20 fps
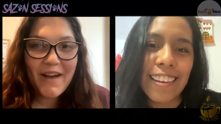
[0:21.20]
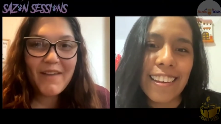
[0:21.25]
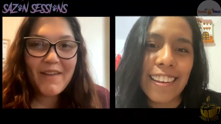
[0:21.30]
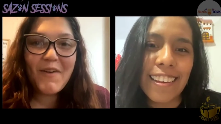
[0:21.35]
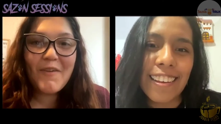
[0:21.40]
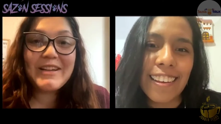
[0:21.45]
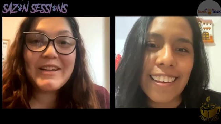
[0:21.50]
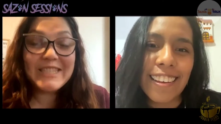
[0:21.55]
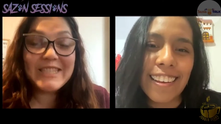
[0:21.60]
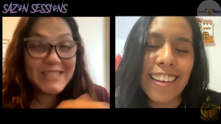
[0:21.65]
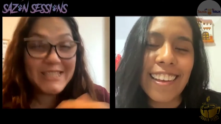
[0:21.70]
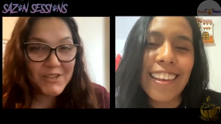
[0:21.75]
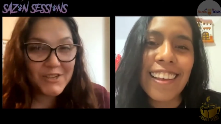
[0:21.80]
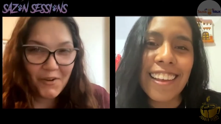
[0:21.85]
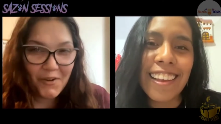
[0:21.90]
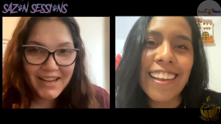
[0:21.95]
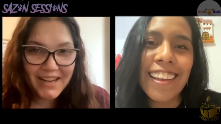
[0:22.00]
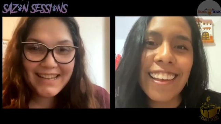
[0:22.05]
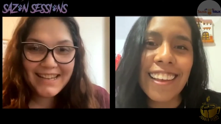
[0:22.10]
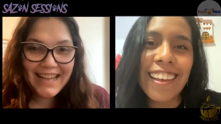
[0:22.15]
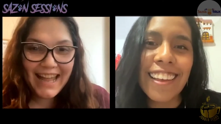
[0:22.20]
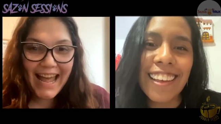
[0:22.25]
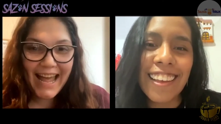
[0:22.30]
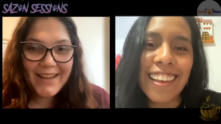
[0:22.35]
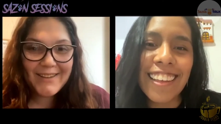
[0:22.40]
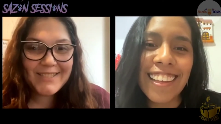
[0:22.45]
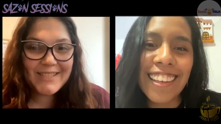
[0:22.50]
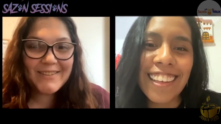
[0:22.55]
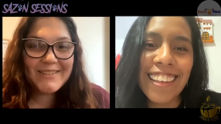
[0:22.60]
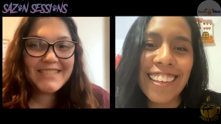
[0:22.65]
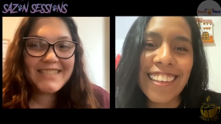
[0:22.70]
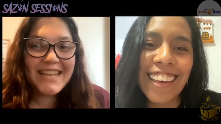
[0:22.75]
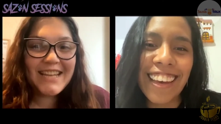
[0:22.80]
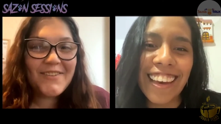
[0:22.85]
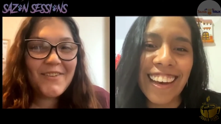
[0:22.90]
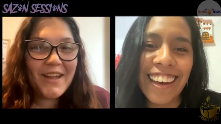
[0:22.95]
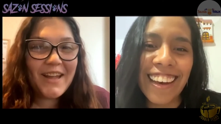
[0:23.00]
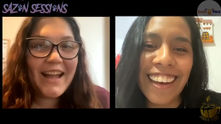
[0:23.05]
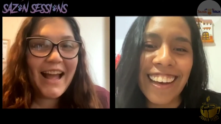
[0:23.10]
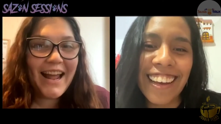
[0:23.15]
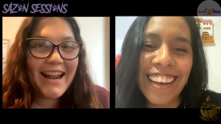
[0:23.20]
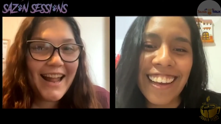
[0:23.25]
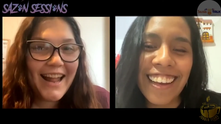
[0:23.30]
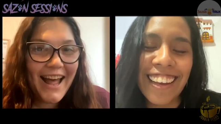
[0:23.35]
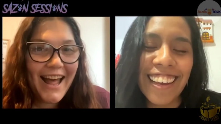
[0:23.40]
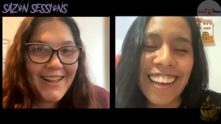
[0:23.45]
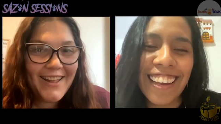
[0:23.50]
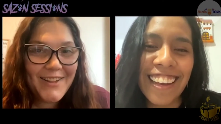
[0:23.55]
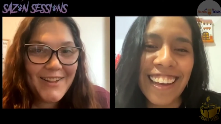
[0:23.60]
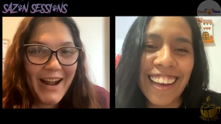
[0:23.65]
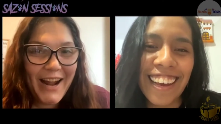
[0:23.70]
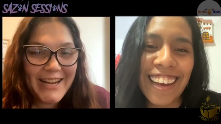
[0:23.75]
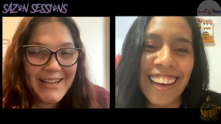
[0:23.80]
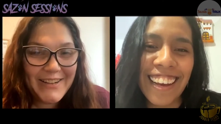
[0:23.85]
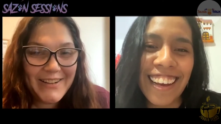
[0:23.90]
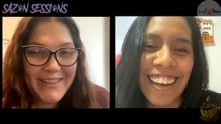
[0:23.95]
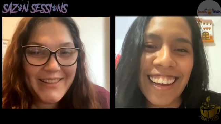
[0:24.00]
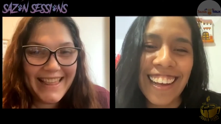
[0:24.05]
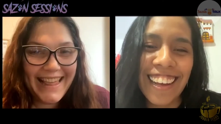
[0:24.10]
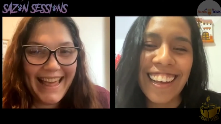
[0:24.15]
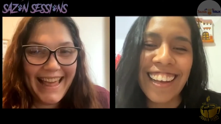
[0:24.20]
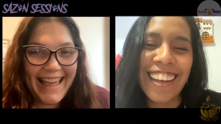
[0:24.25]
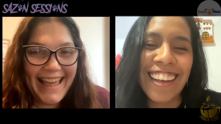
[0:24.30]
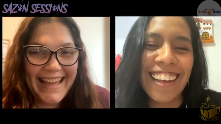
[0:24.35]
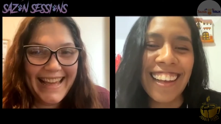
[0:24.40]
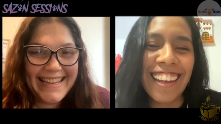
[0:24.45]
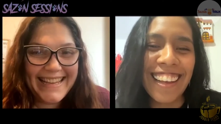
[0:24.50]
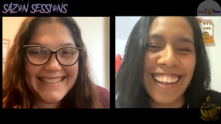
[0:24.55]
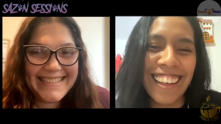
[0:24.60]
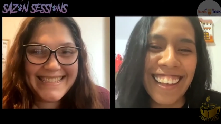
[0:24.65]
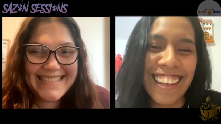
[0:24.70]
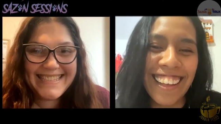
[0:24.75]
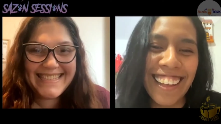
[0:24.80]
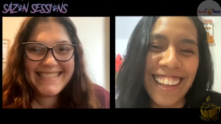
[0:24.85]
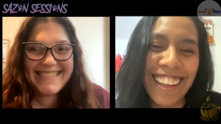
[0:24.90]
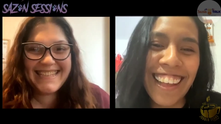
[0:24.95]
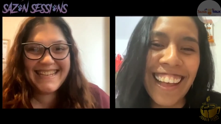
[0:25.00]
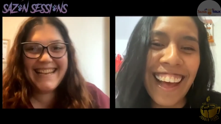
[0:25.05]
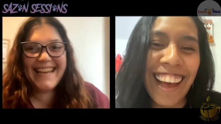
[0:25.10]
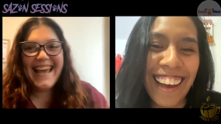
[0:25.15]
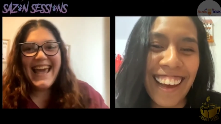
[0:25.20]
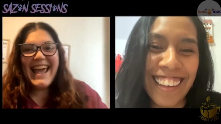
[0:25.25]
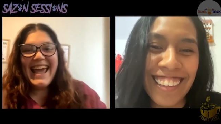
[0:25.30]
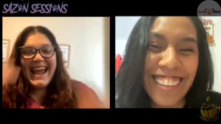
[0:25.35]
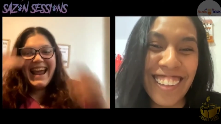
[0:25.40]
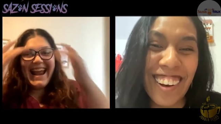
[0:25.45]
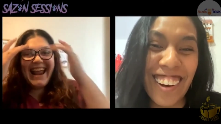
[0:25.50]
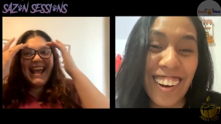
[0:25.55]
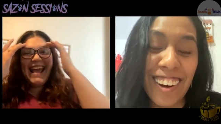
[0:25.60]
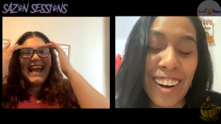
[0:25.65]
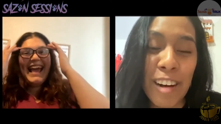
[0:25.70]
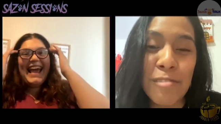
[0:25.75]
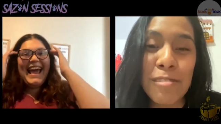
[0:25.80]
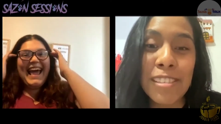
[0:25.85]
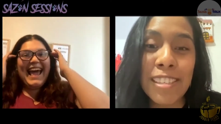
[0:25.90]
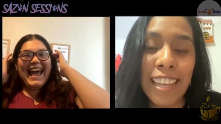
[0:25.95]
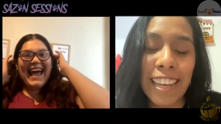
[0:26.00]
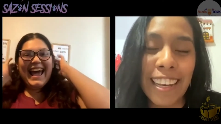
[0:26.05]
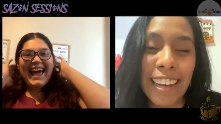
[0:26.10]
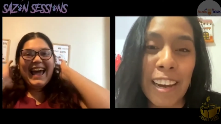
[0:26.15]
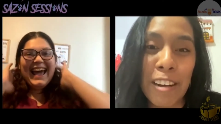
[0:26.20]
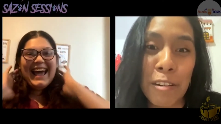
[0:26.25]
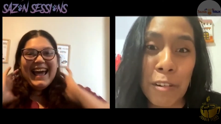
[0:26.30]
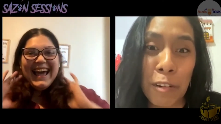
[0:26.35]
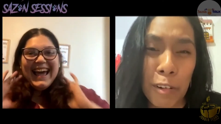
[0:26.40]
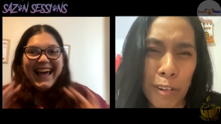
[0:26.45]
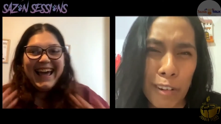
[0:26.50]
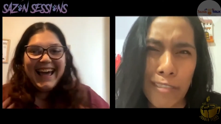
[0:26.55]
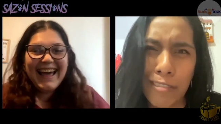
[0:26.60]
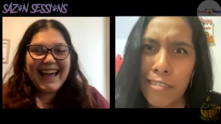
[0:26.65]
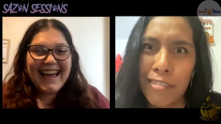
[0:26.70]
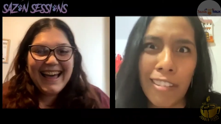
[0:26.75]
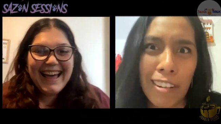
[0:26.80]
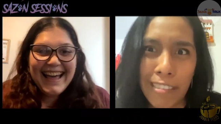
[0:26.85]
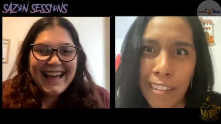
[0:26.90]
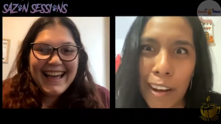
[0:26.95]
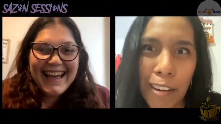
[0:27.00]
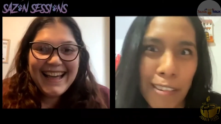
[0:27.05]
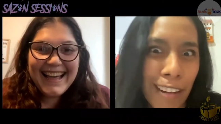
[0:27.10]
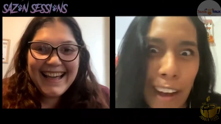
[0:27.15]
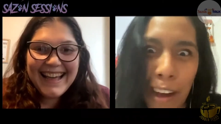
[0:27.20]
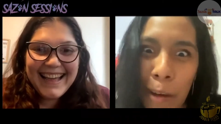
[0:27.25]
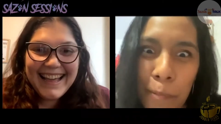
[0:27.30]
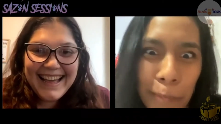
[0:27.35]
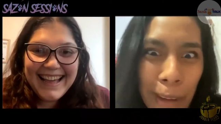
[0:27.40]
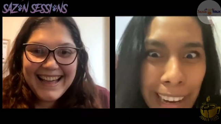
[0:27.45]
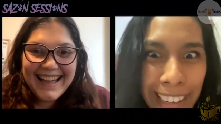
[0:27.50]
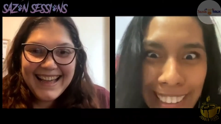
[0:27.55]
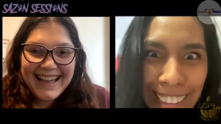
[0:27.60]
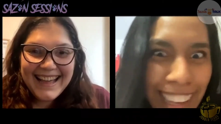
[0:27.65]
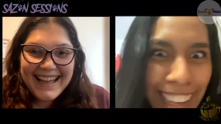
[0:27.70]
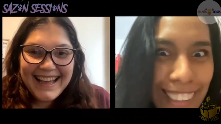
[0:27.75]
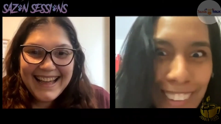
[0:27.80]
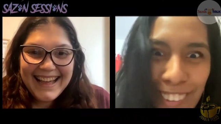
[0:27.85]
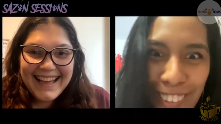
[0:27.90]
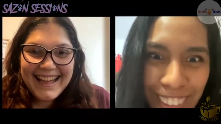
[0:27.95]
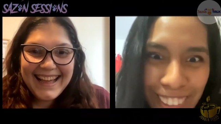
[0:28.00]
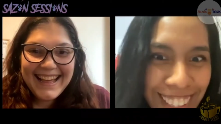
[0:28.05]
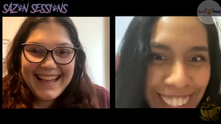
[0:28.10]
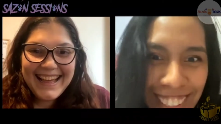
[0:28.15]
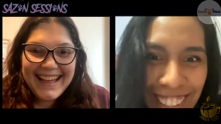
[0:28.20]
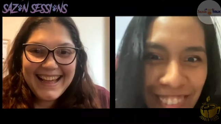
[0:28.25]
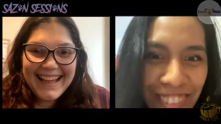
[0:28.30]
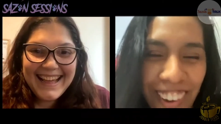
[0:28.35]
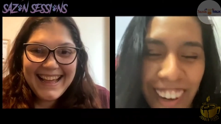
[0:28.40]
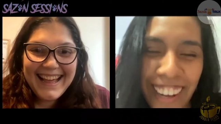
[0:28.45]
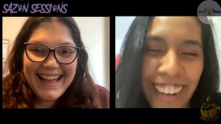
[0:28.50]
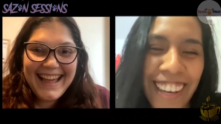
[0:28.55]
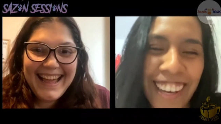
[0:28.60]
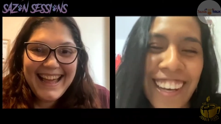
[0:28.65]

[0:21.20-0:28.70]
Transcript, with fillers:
Speaker 1: I've always joined live, so I was yeah. like, wait, how the hell did I do this? I know. I was
Speaker 2: like, oh, oh am I not doing this right?